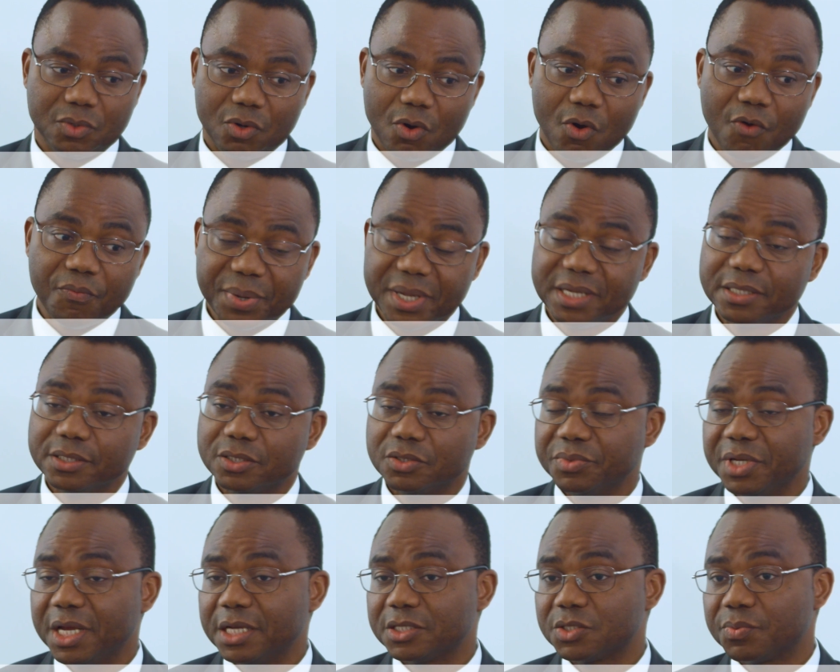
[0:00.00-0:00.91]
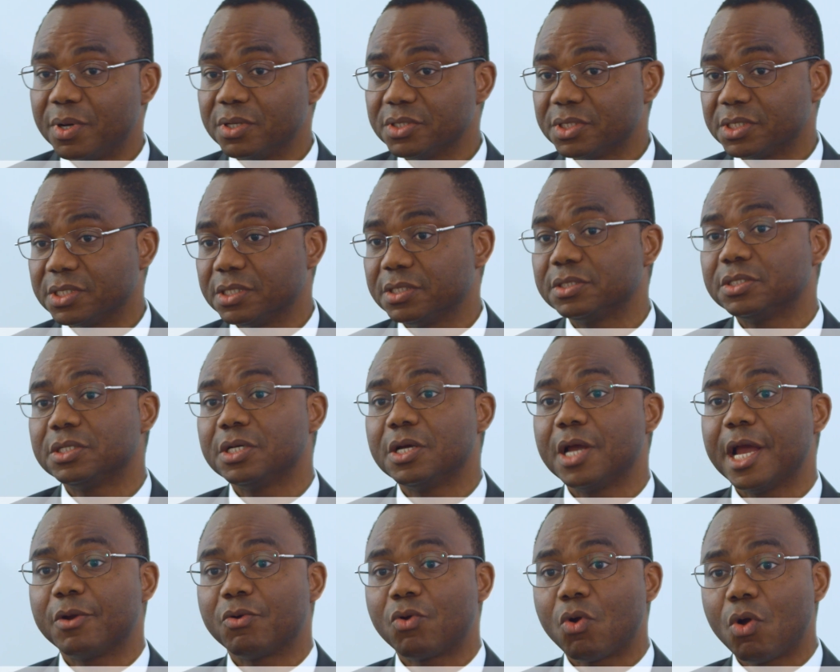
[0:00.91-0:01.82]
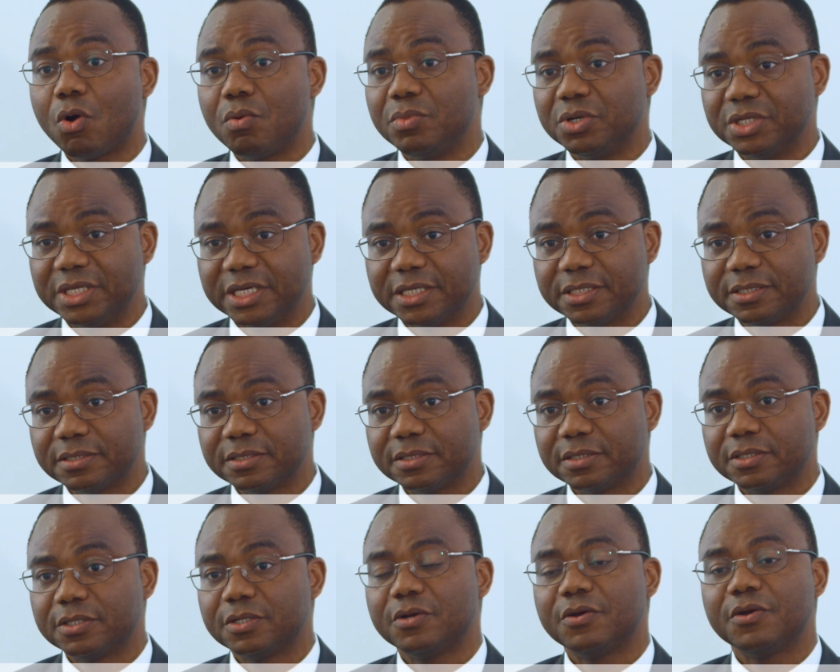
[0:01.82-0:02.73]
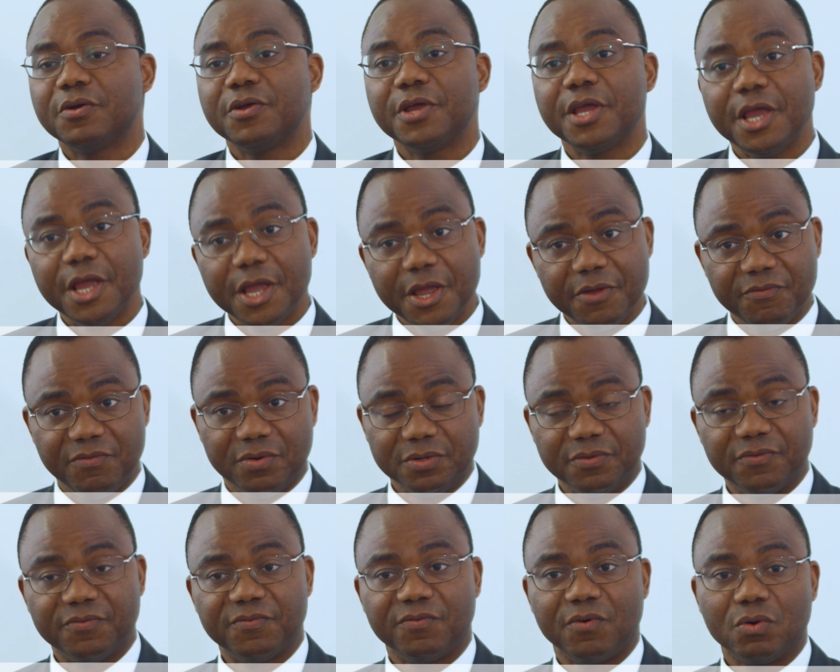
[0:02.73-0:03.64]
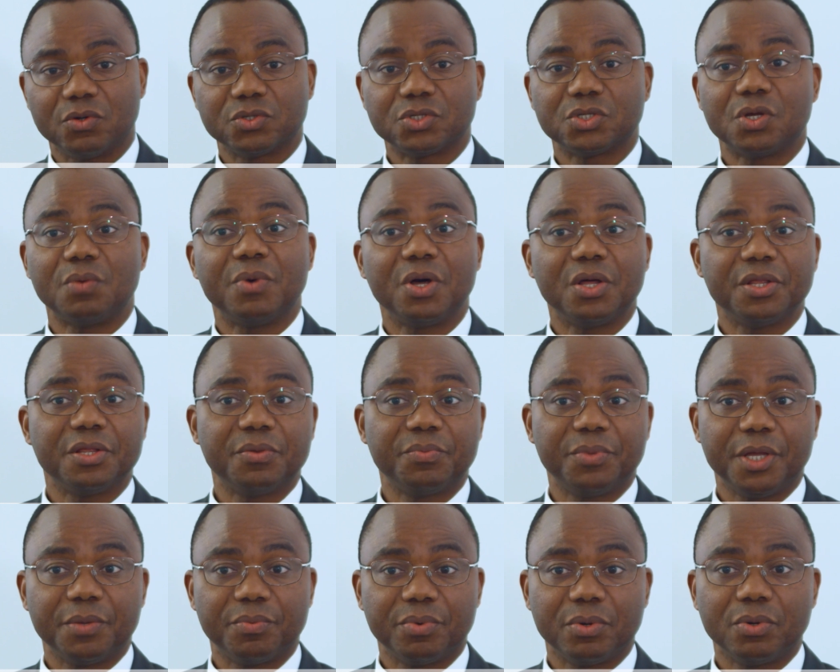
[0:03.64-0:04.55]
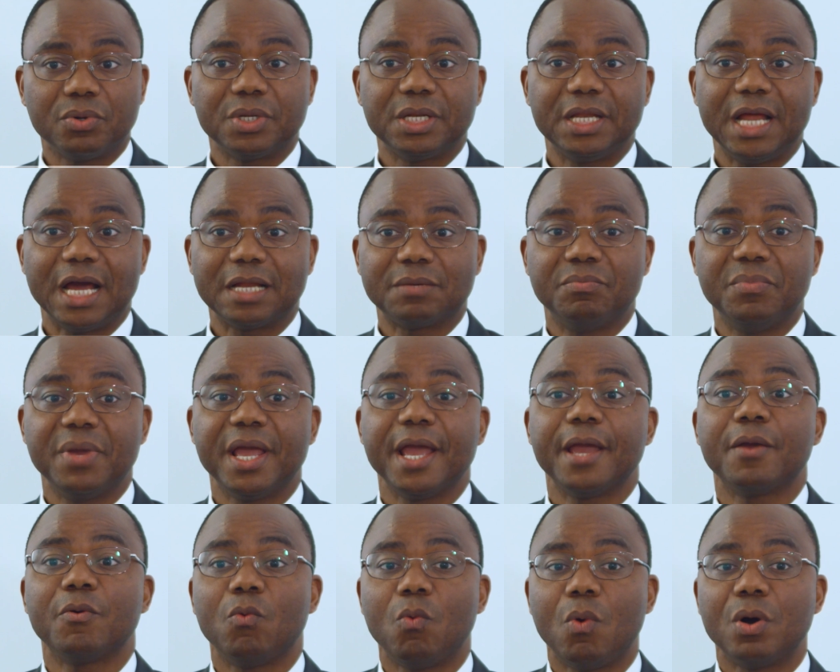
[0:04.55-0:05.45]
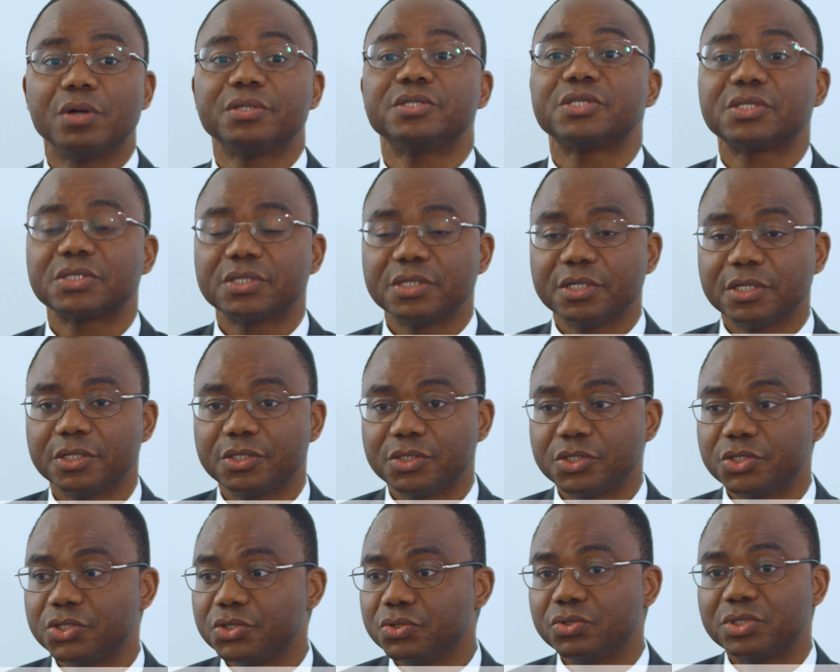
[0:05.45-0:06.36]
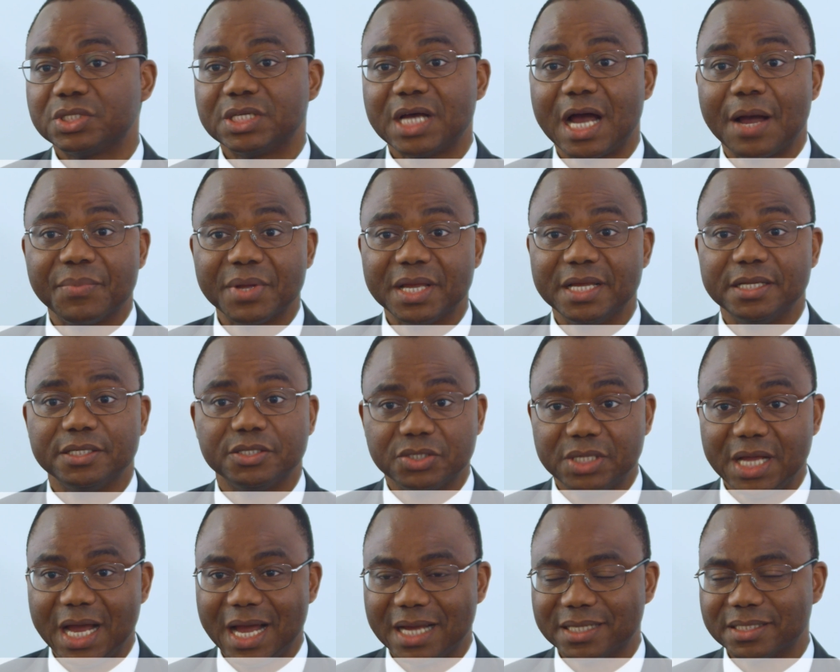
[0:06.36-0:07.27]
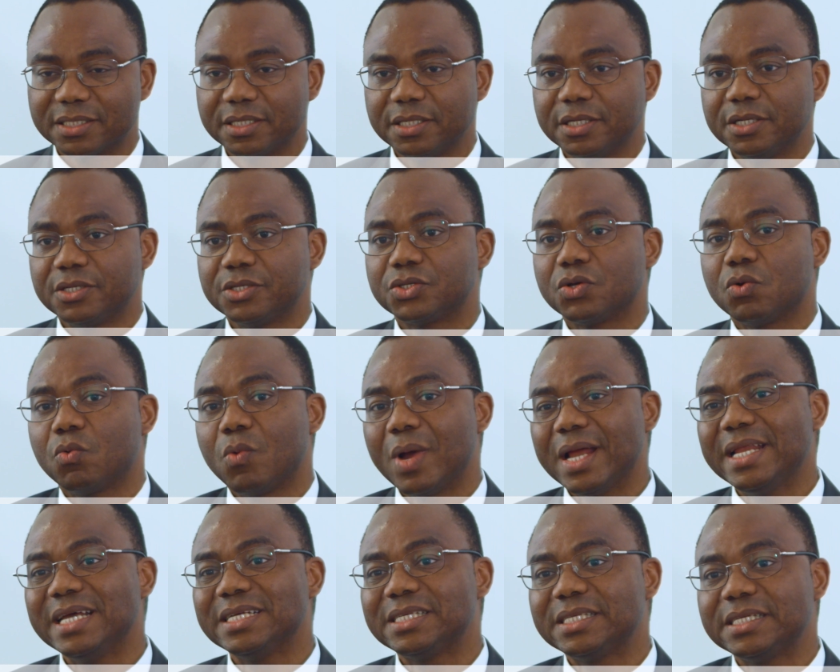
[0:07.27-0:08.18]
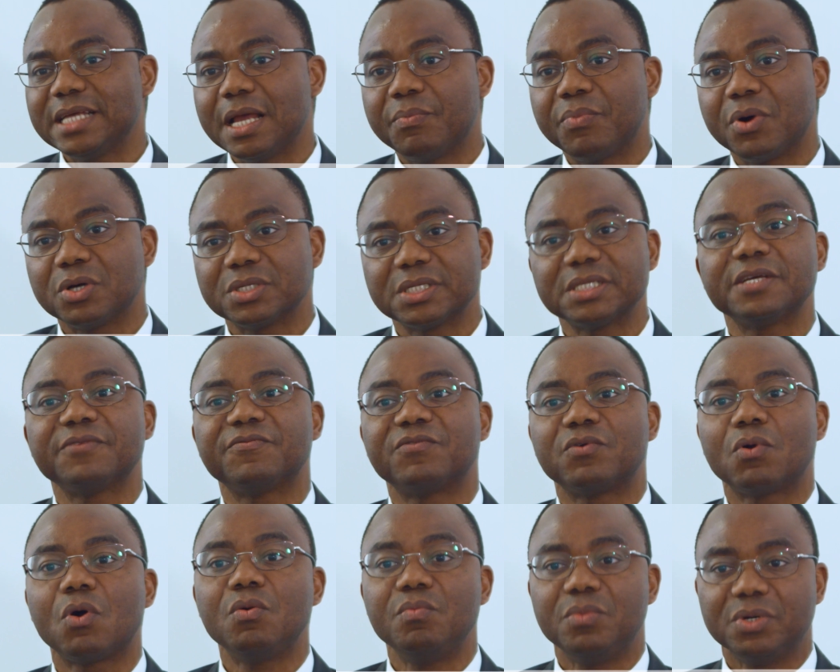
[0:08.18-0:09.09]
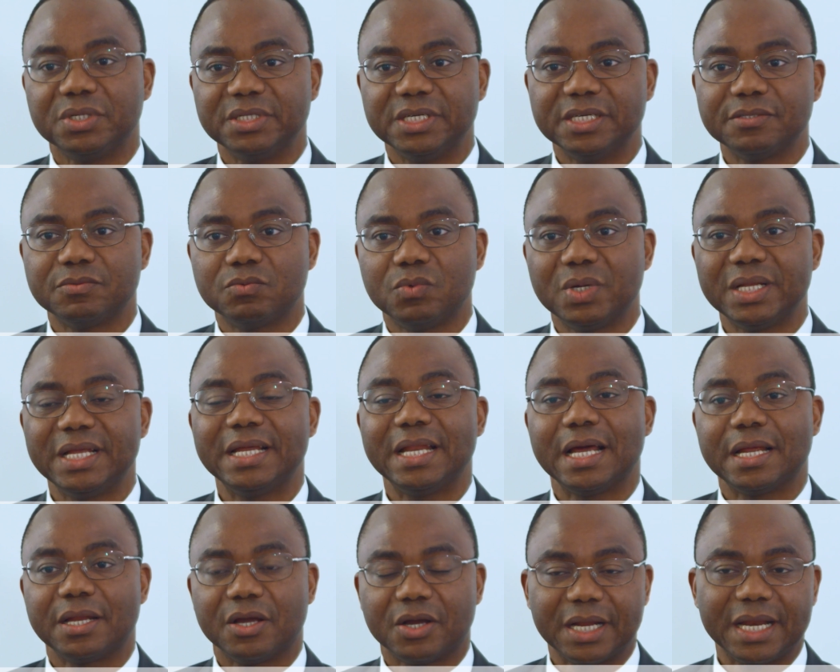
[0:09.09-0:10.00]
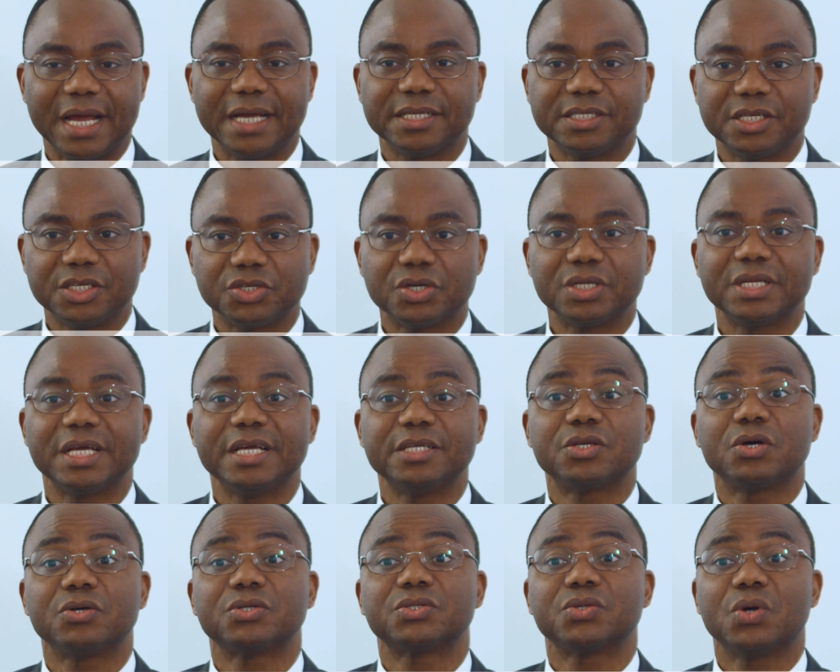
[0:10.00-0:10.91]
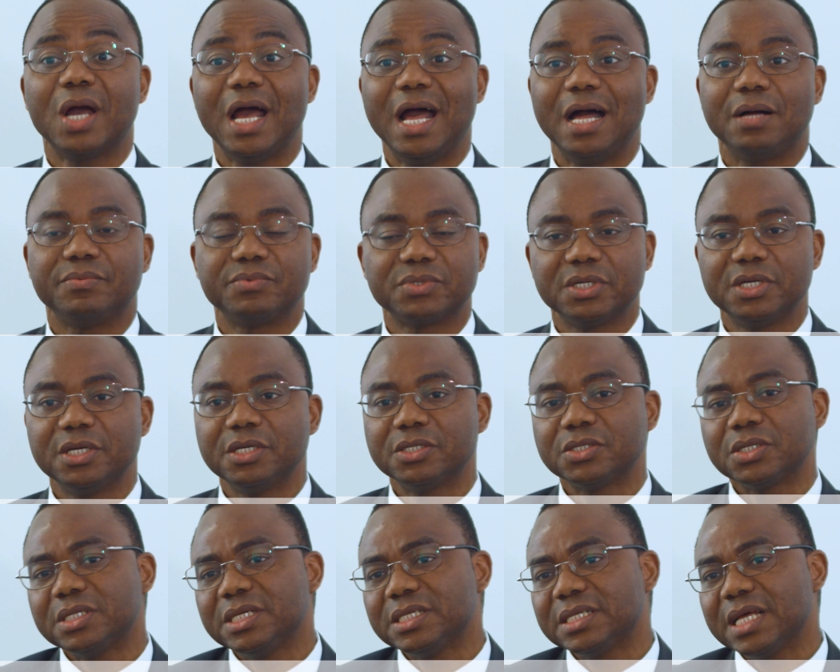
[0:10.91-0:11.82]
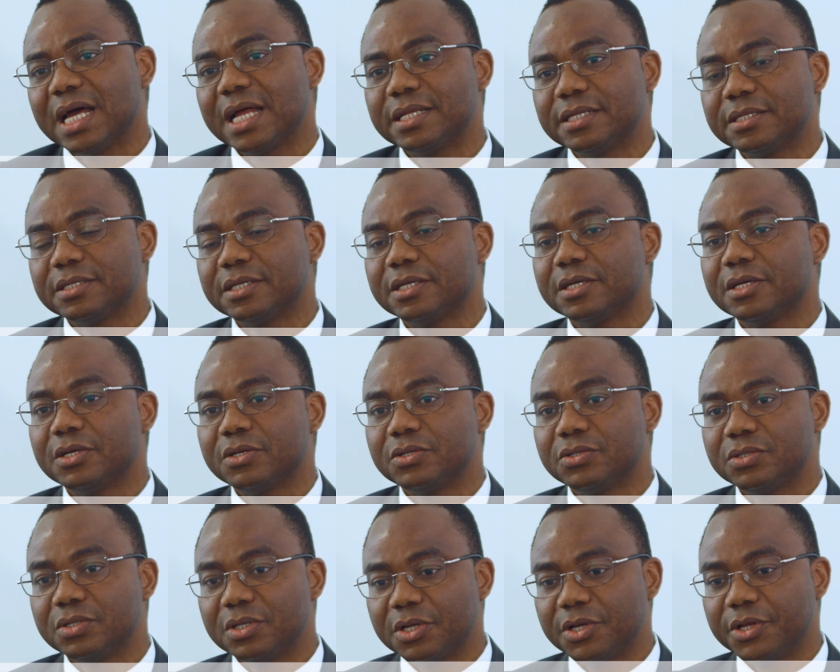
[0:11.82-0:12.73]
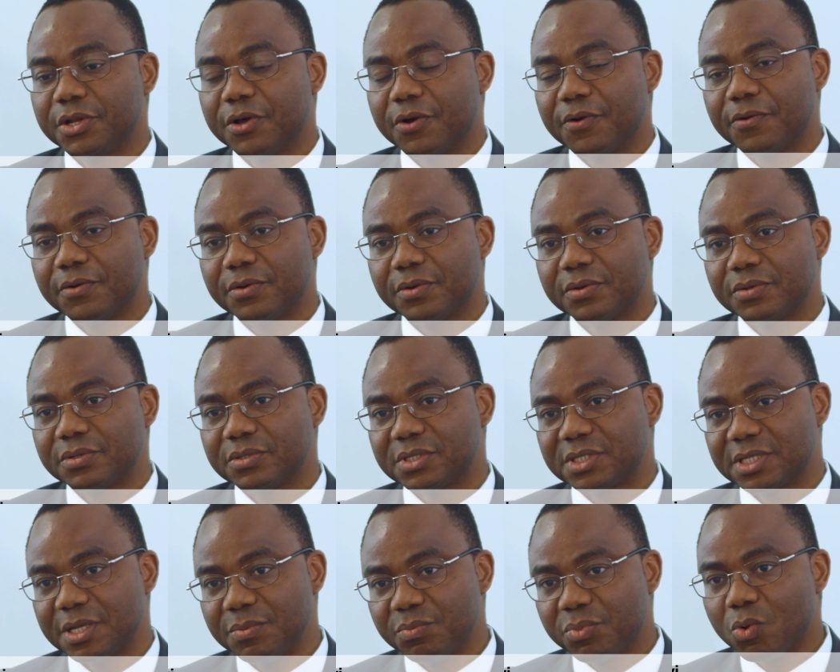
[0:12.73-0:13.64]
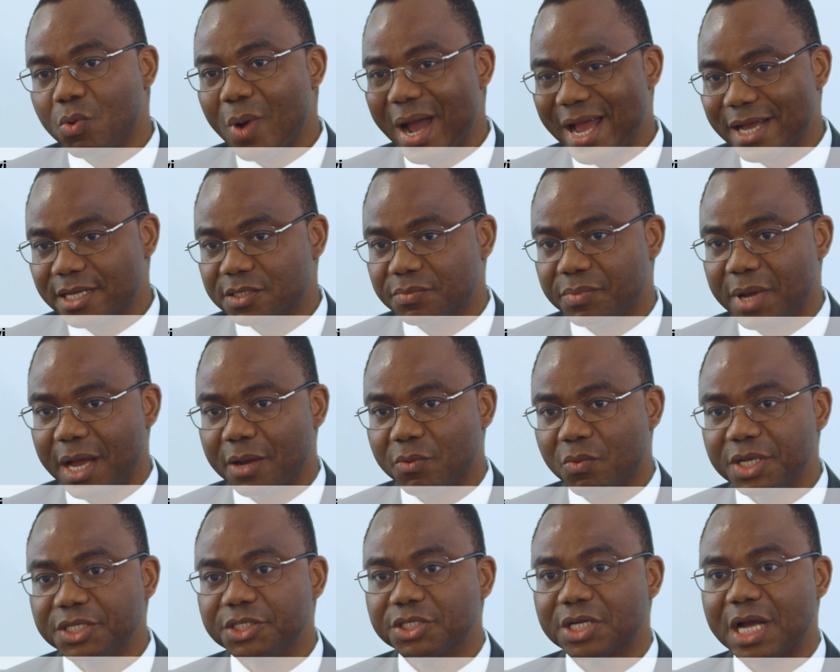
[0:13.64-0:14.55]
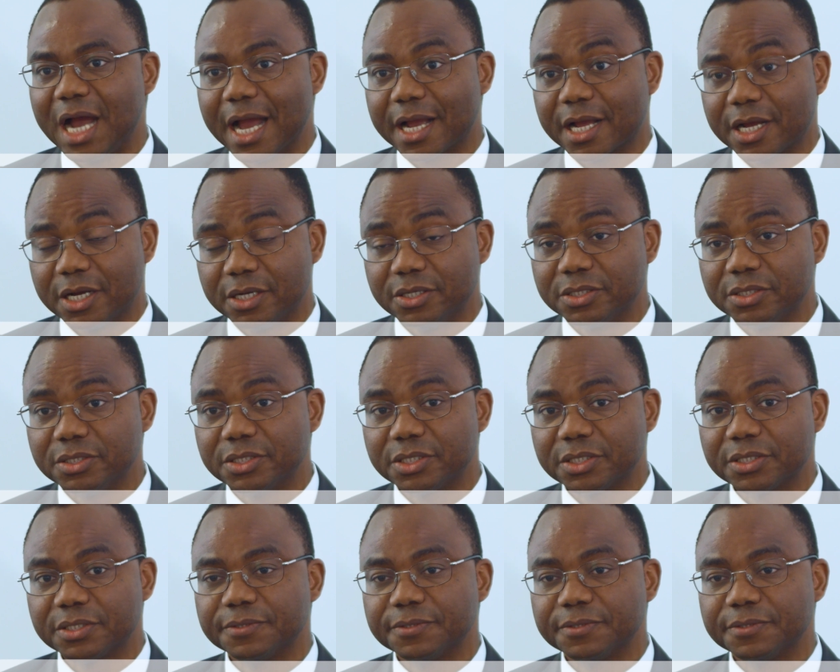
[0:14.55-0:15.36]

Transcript: hoping to be a sponsor, a role model, even for some other people that may want to tap into that. So when they see a positive role model within an organization, it also helps. So these are, simple ways by which I could